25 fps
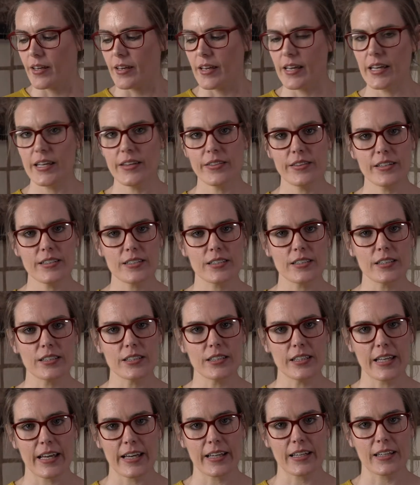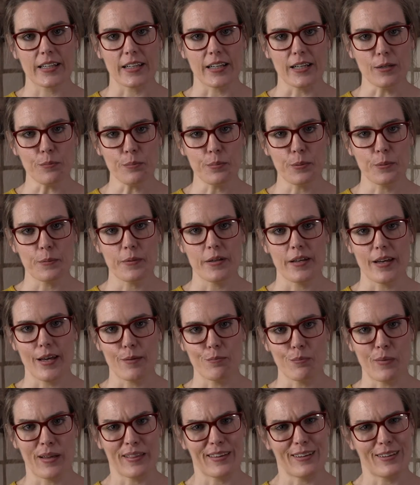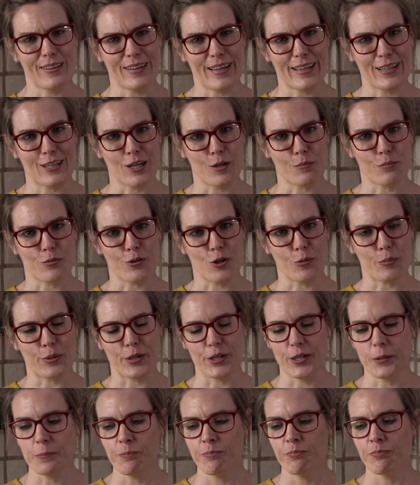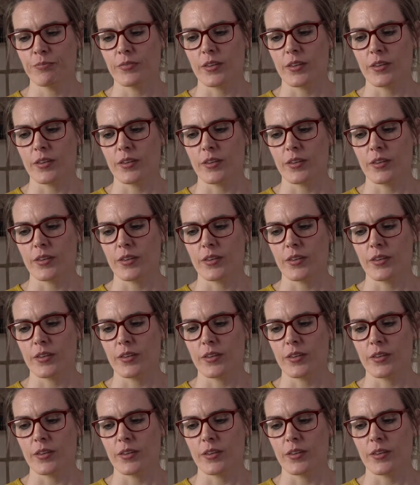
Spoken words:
In this little egg cup, my little egg cup prop here,